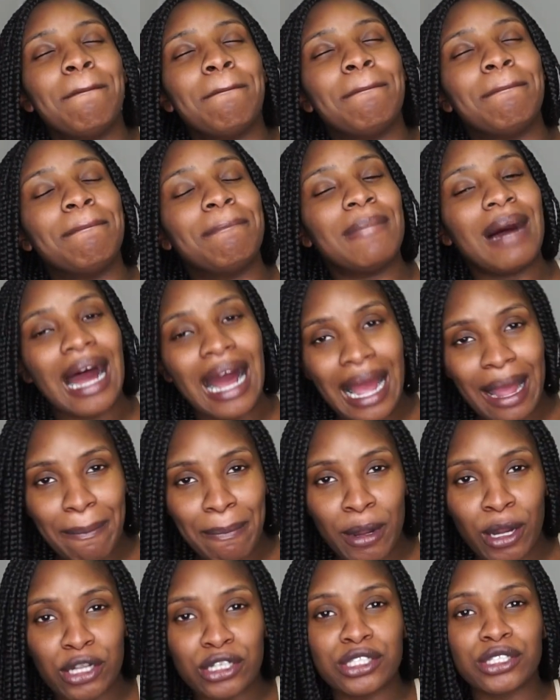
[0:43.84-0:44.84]
my
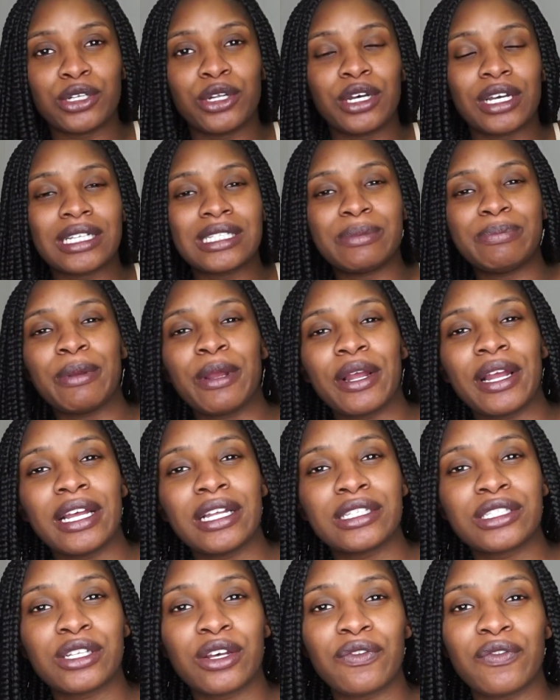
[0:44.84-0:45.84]
personal
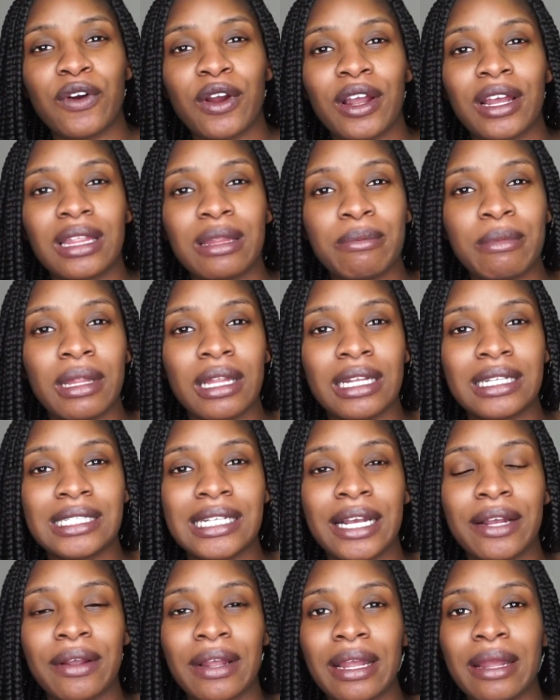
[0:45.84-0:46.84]
experience so far in the
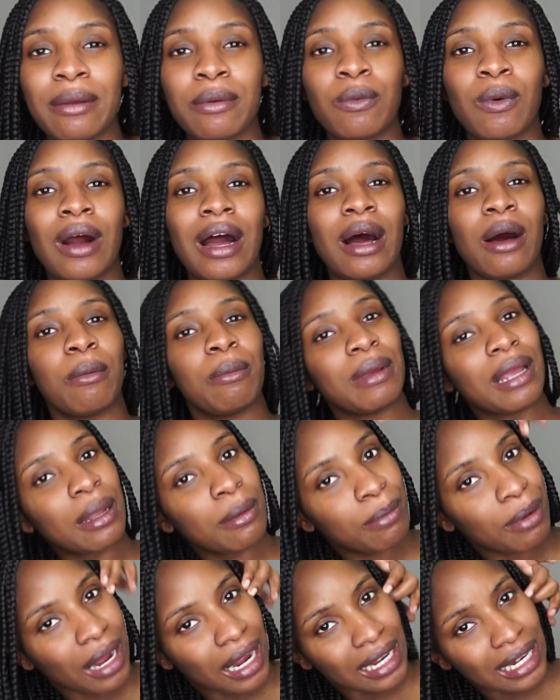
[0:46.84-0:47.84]
military while
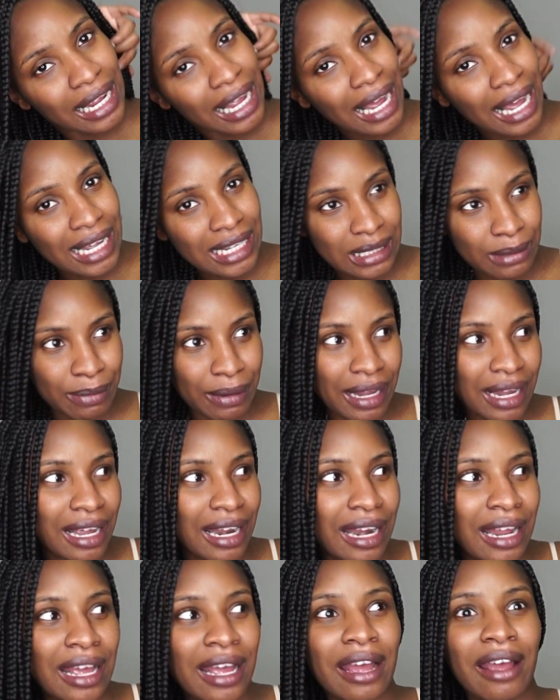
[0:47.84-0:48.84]
being pregnant has
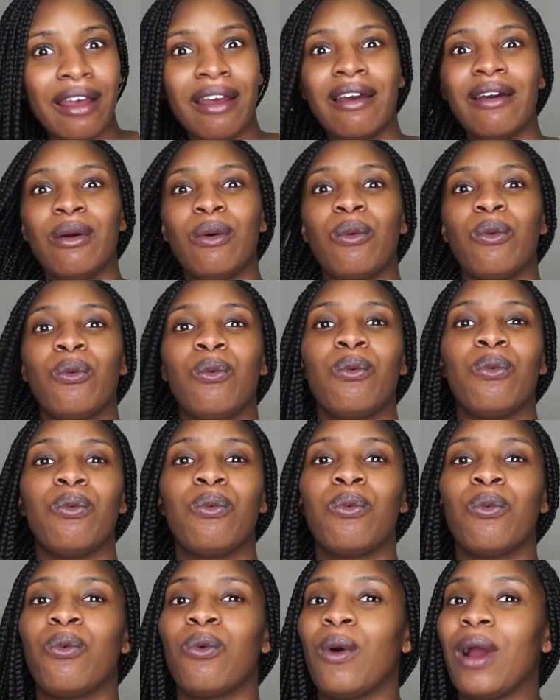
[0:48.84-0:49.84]
been
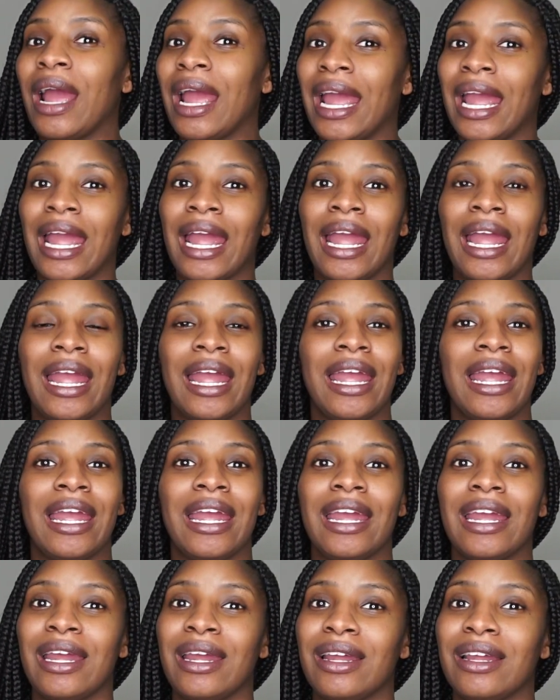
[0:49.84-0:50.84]

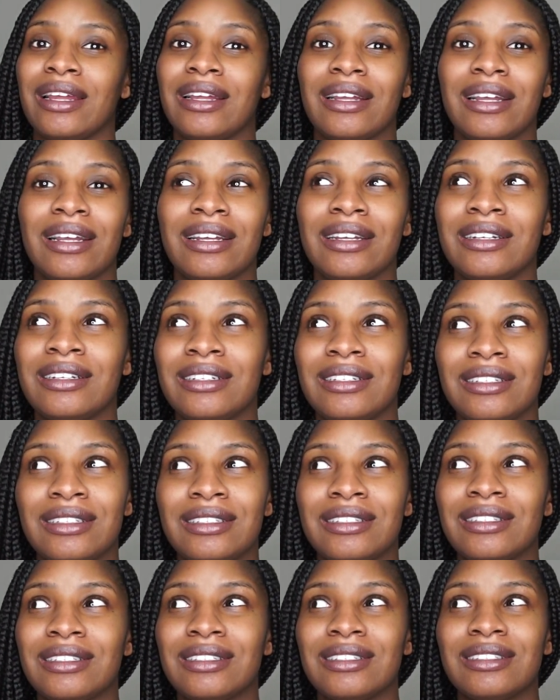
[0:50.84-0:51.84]
way,
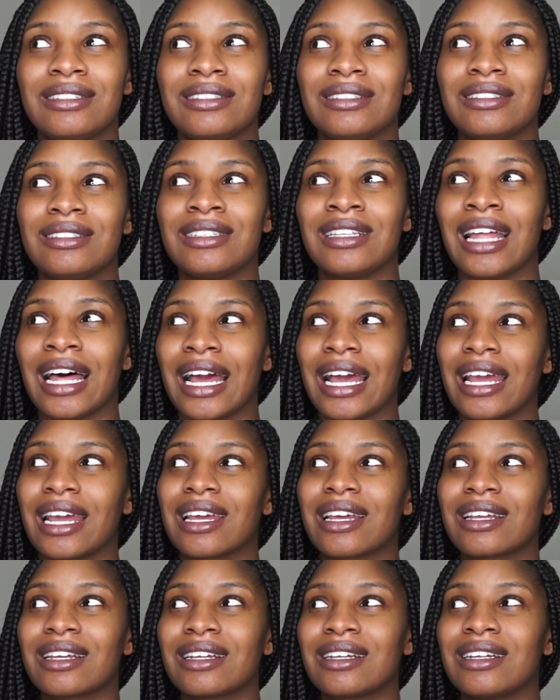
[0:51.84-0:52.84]
like,
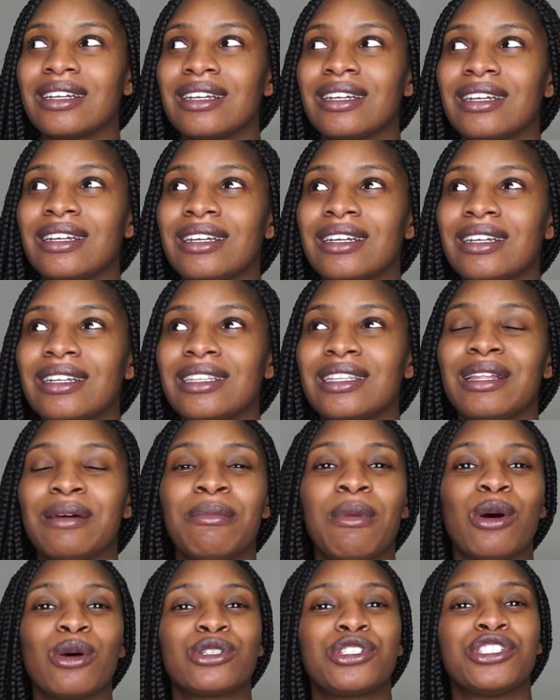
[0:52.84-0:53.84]
the
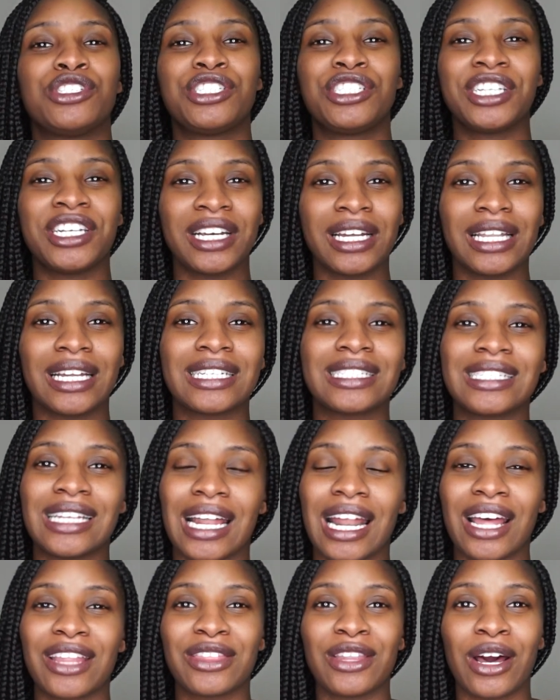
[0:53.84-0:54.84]
most chillest that
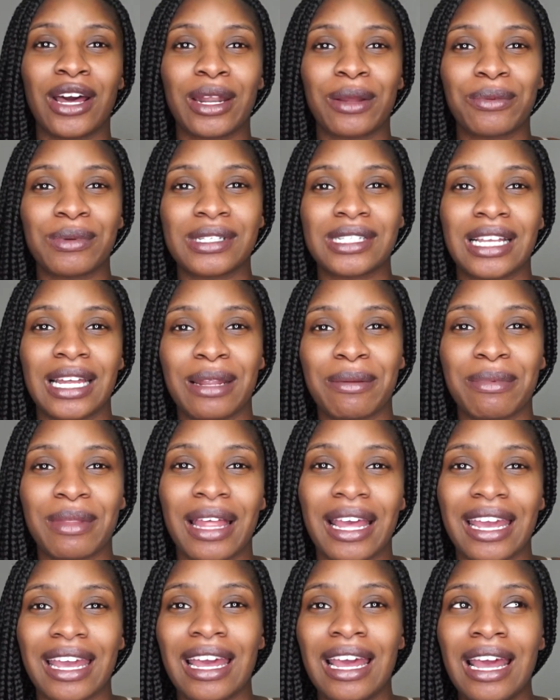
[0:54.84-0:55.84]
I thought it was gonna be.
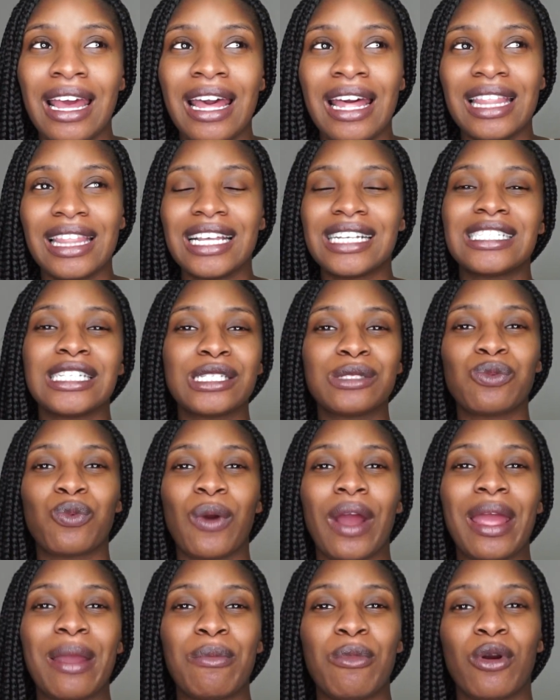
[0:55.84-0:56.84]
Like, this is
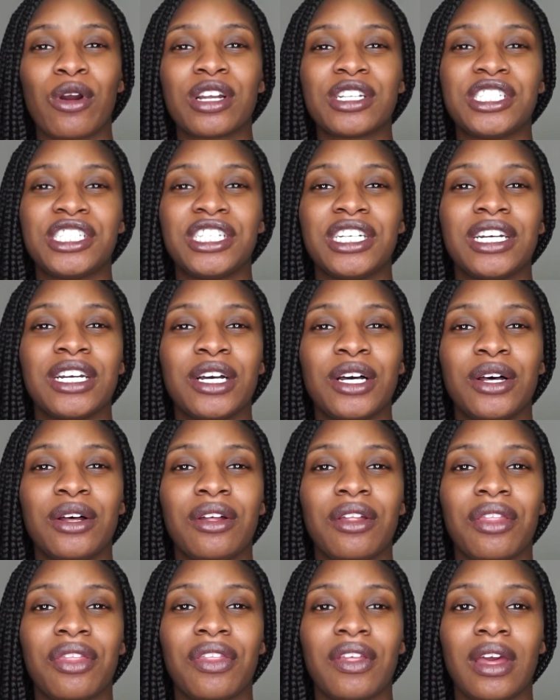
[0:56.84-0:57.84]
way more
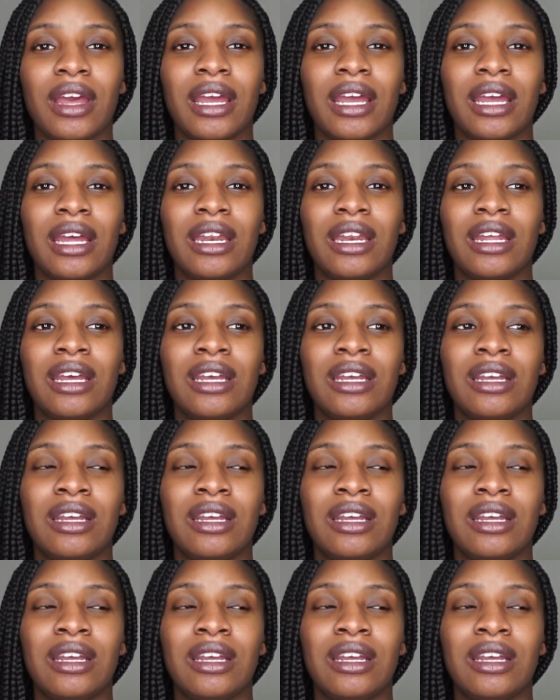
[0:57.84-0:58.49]
chill than